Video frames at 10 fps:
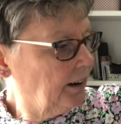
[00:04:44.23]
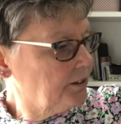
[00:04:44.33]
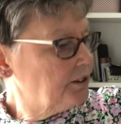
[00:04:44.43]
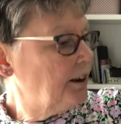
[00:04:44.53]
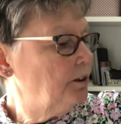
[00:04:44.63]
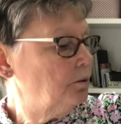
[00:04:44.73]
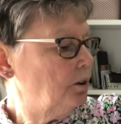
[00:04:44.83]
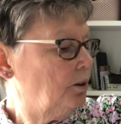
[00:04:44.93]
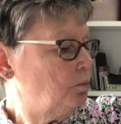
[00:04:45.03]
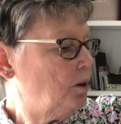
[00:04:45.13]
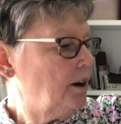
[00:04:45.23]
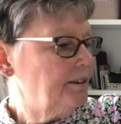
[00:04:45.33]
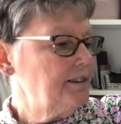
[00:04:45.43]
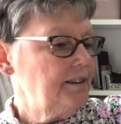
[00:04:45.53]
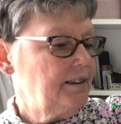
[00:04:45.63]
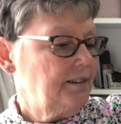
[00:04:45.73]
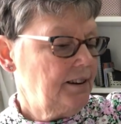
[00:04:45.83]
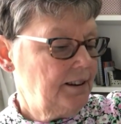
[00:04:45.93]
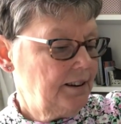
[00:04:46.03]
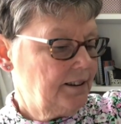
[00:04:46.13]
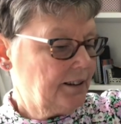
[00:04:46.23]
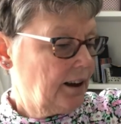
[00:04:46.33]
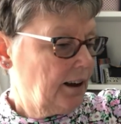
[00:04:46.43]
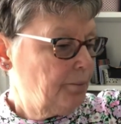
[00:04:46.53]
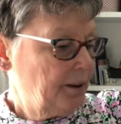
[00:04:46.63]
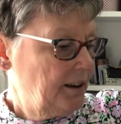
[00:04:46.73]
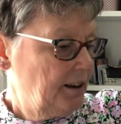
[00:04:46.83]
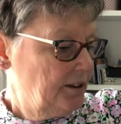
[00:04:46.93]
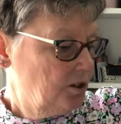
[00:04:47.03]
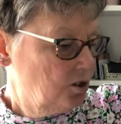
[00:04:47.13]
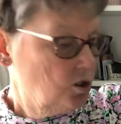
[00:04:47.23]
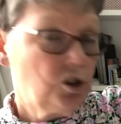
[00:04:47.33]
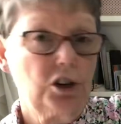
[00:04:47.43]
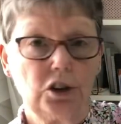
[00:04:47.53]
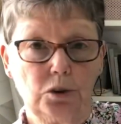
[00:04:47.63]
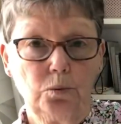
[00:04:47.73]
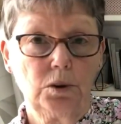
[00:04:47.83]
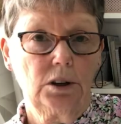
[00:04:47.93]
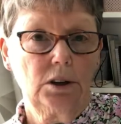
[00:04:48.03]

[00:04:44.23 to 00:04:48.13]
So what I did is I made two.